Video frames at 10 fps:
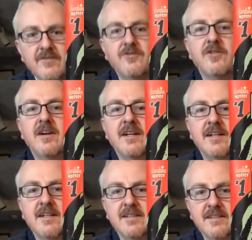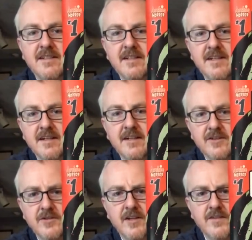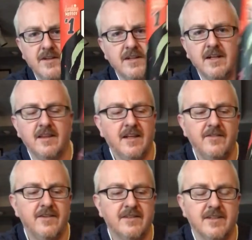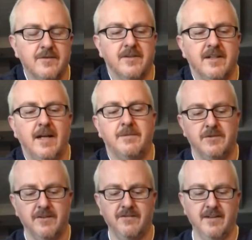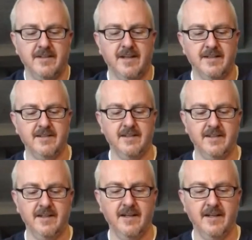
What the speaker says: Veronica sitting in a graveyard. I love his artwork. Absolutely fantastic.